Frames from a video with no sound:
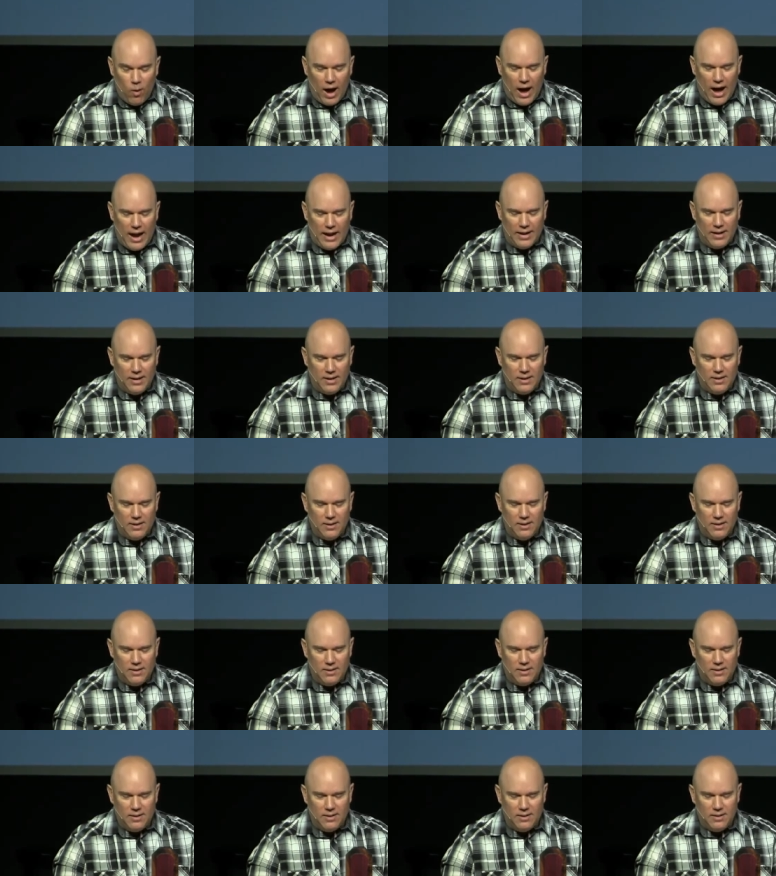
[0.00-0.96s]
Why?
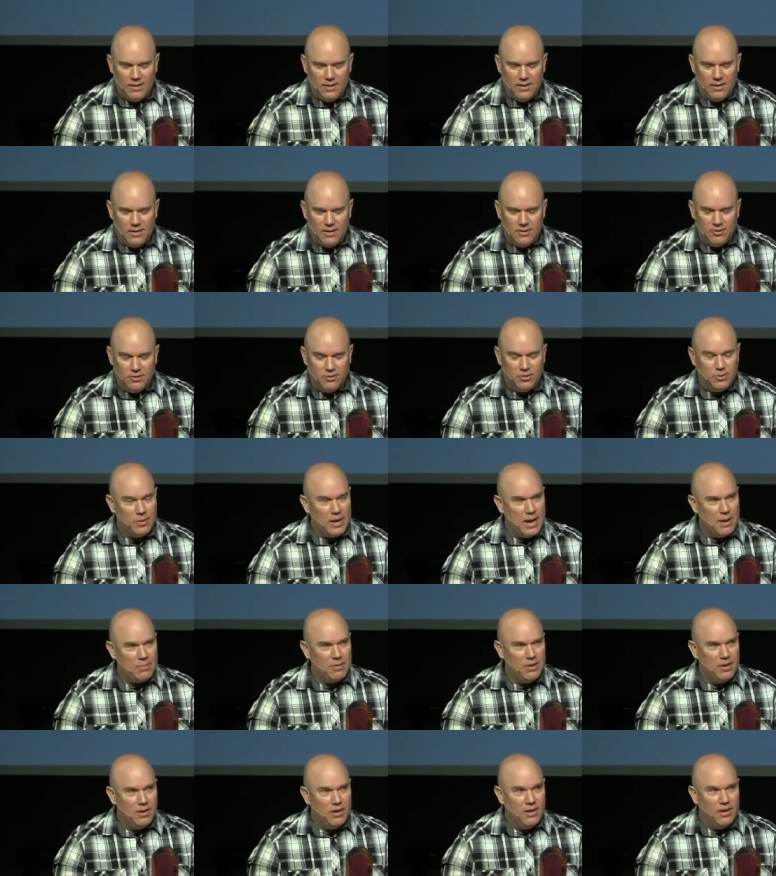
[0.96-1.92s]
you see what
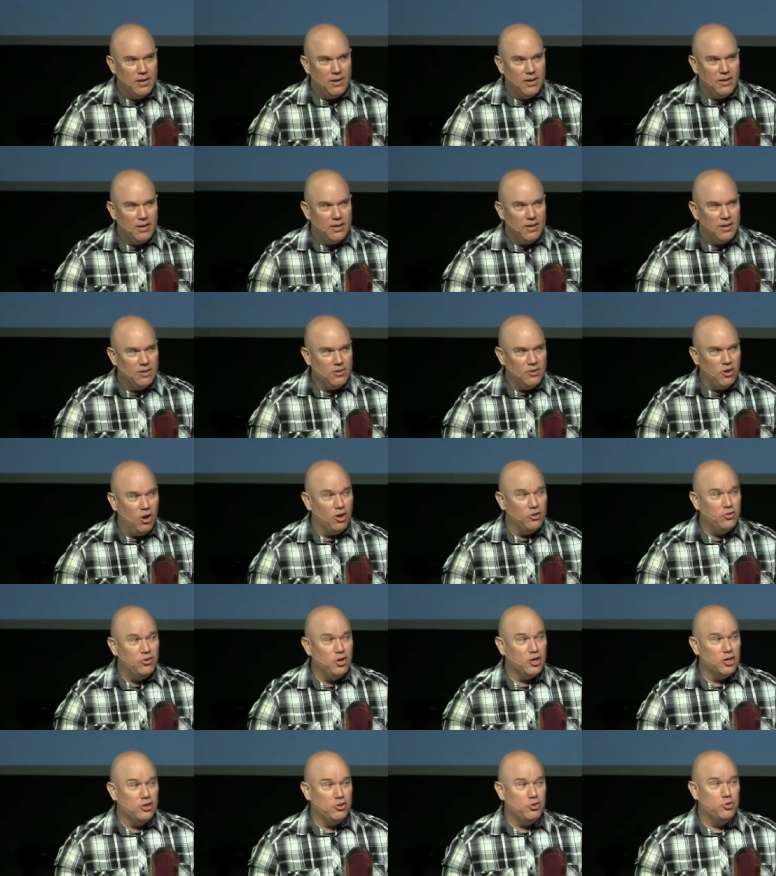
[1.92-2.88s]
happened? No,
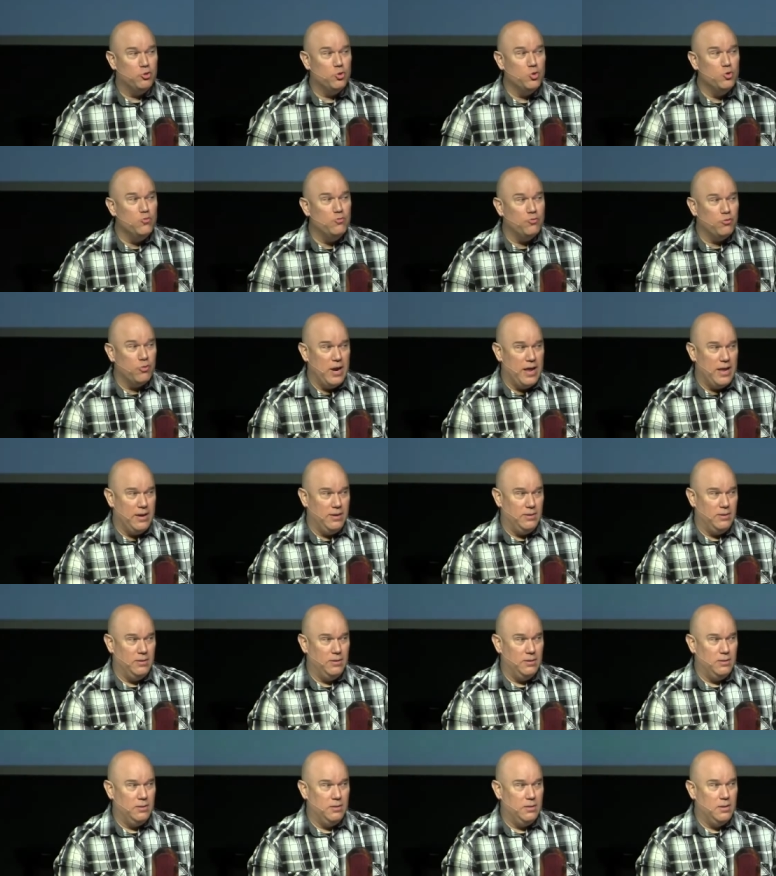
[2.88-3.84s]
it took a true friend
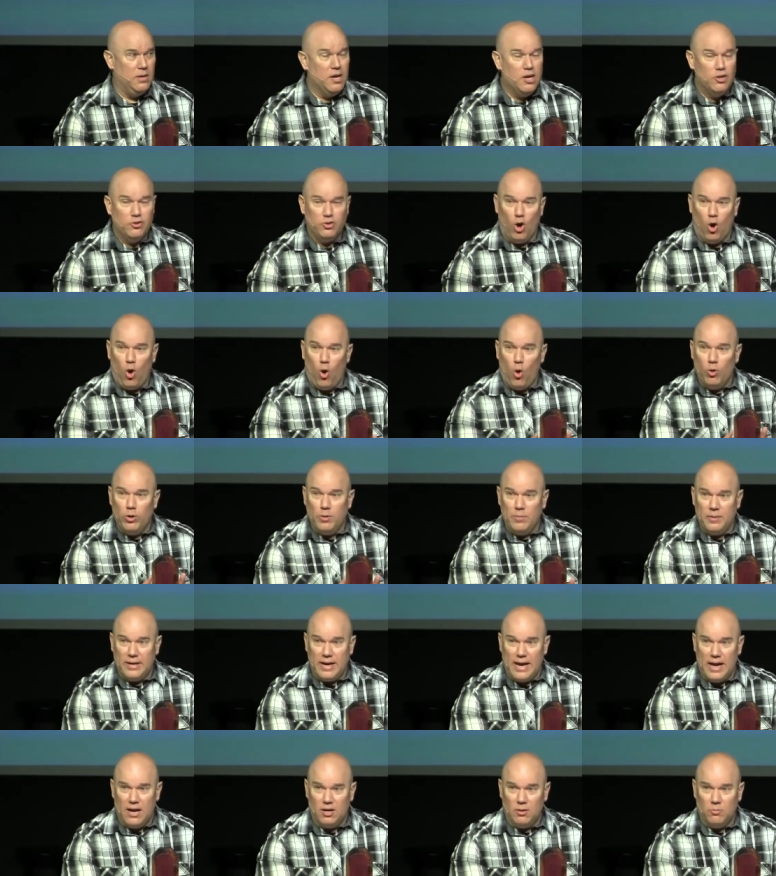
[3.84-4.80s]
to hold
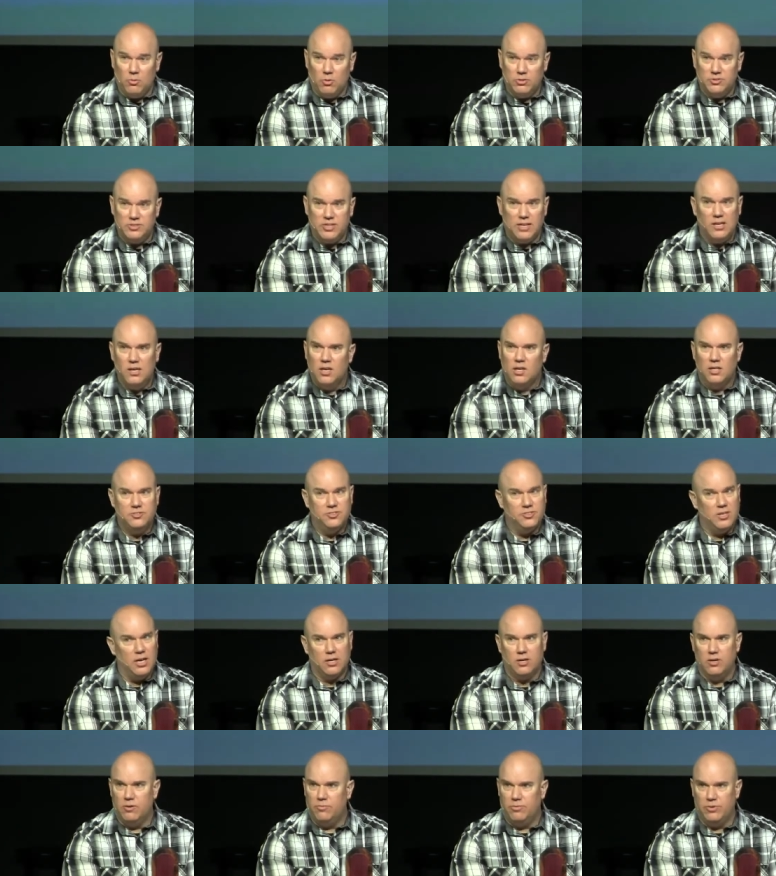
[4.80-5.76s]
him accountable and say,
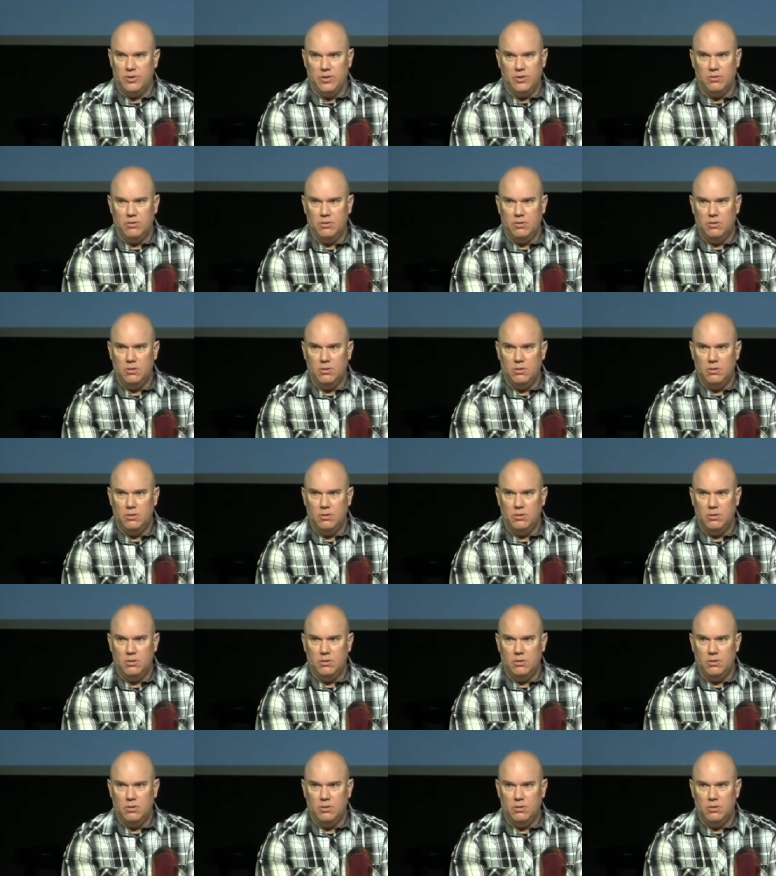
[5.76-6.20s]
it's not good for you.